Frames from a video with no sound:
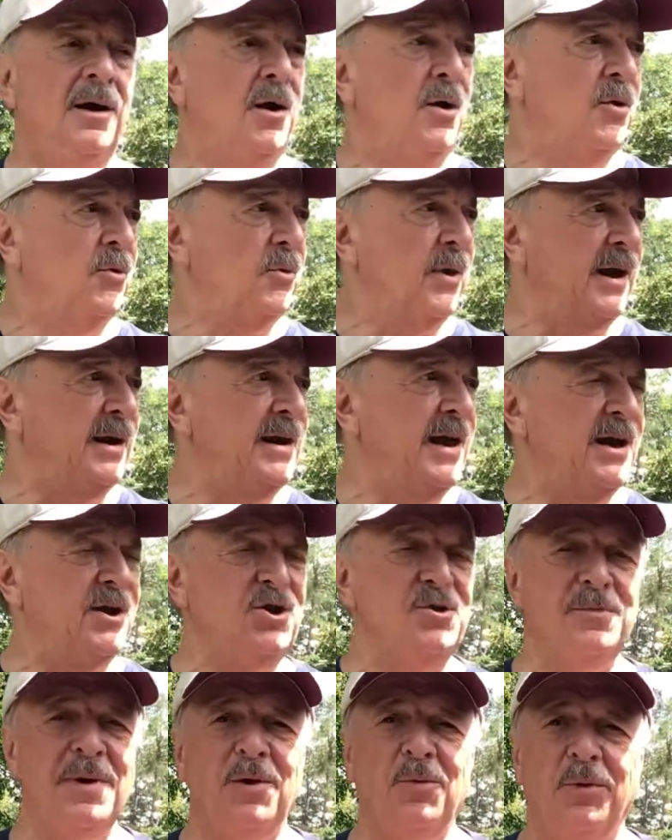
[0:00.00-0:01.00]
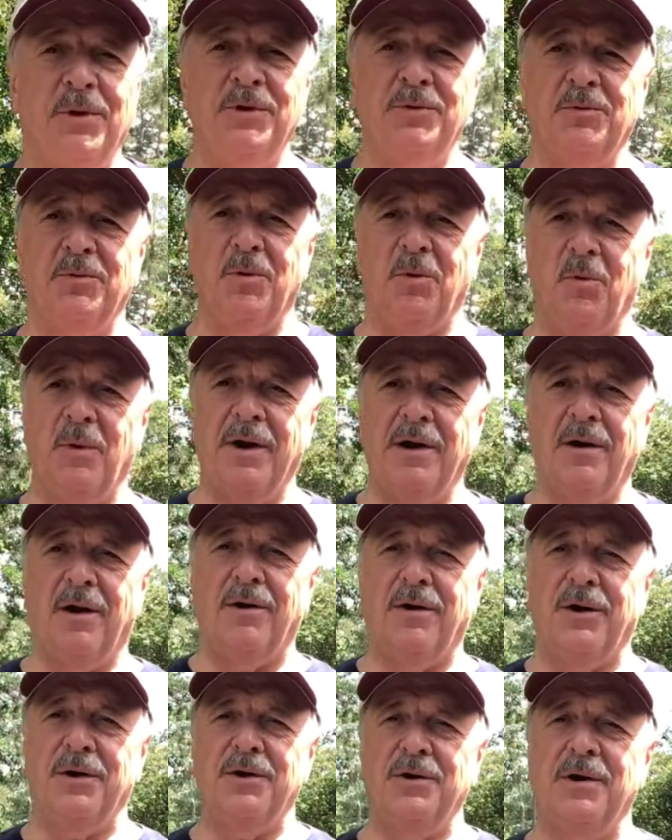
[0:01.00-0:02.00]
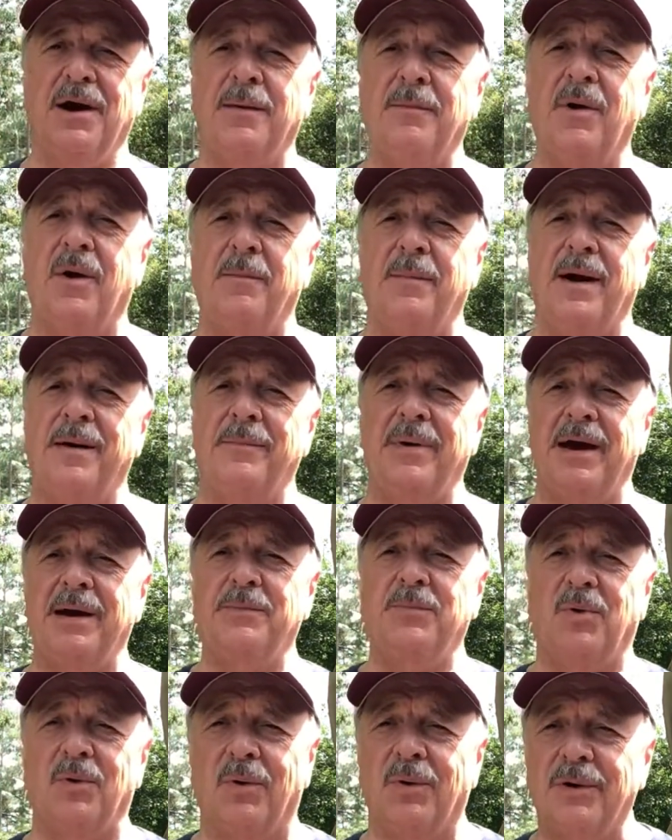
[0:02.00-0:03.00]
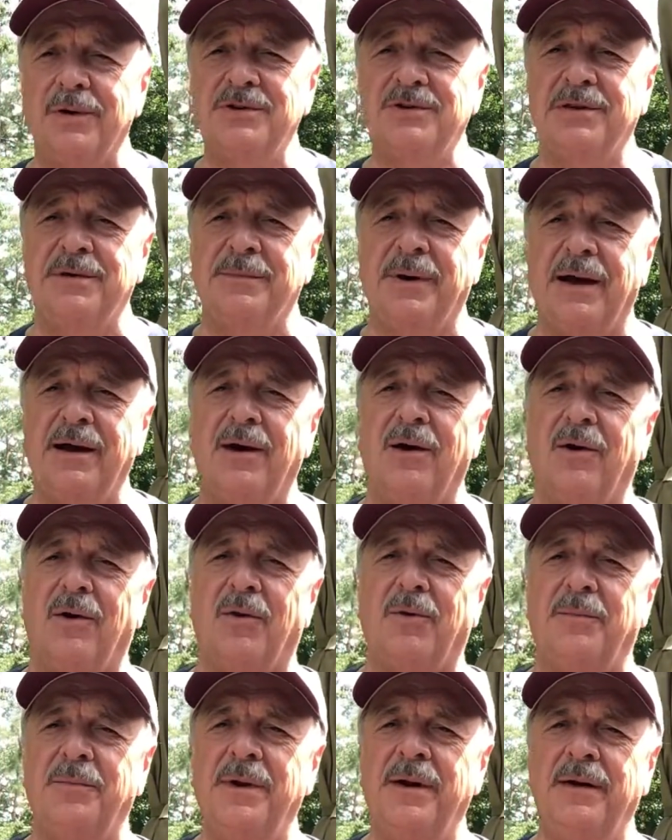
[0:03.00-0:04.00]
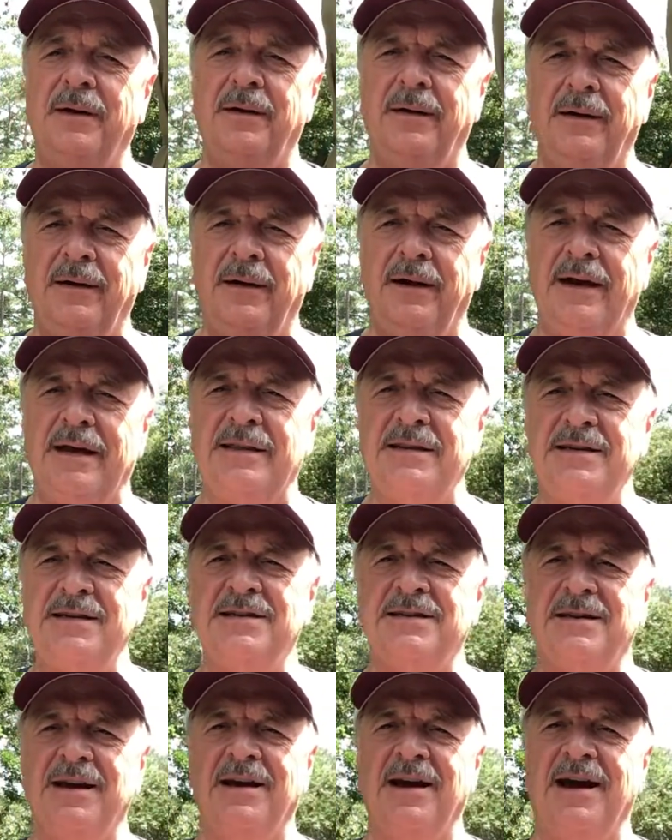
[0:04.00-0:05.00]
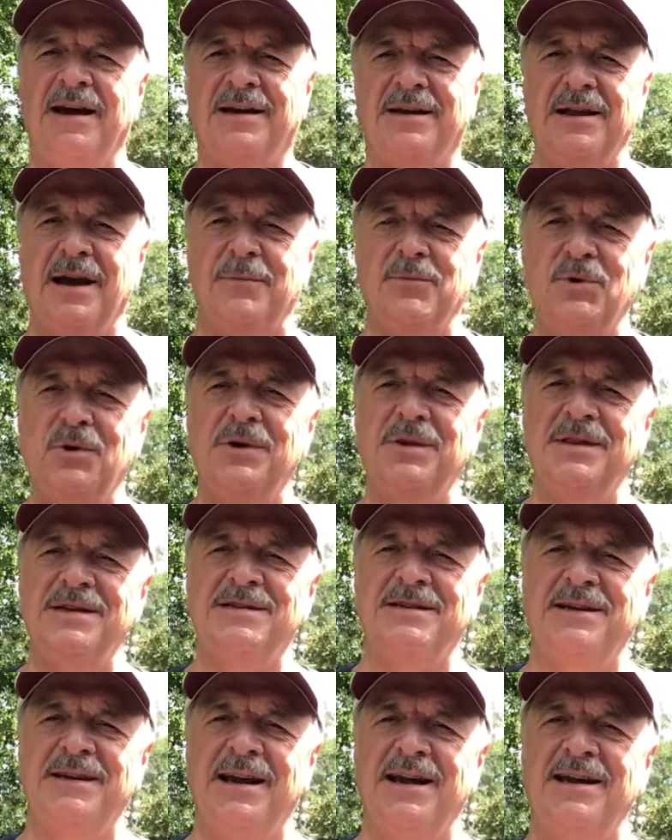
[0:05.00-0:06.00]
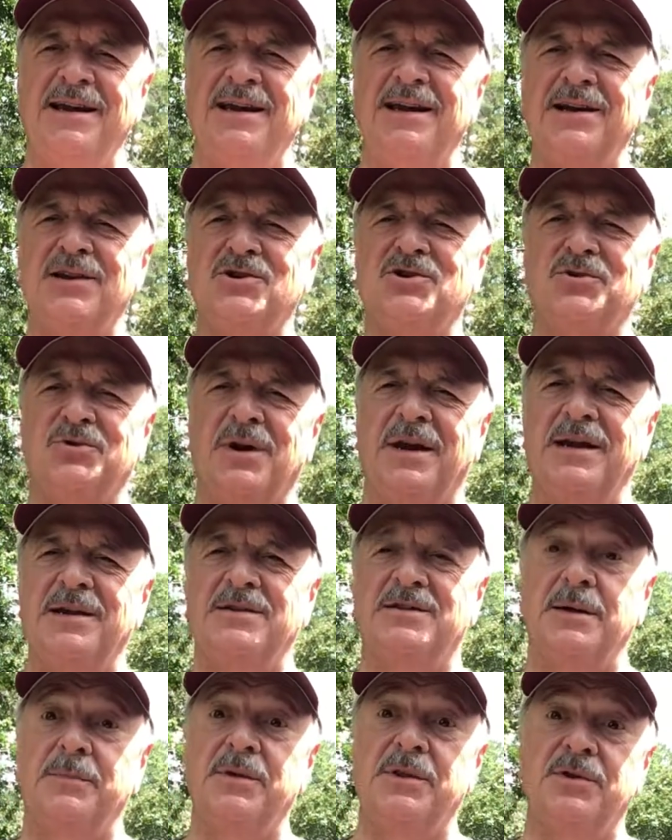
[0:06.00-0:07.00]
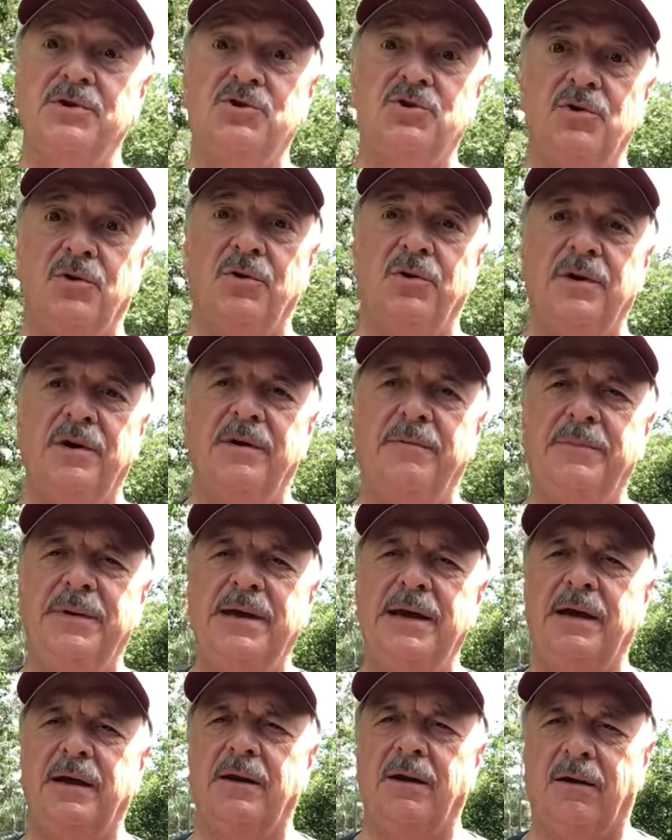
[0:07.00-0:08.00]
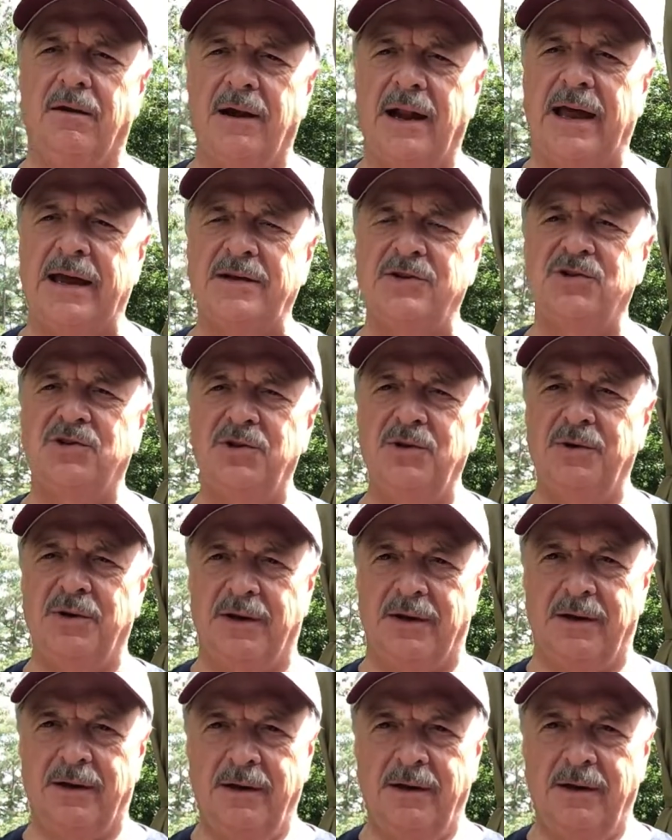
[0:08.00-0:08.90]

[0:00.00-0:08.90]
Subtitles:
Right now, you may wonder, well, where are you? I'm on my back porch in my home, and I'm doing this today to illustrate some of the joy of being an online student.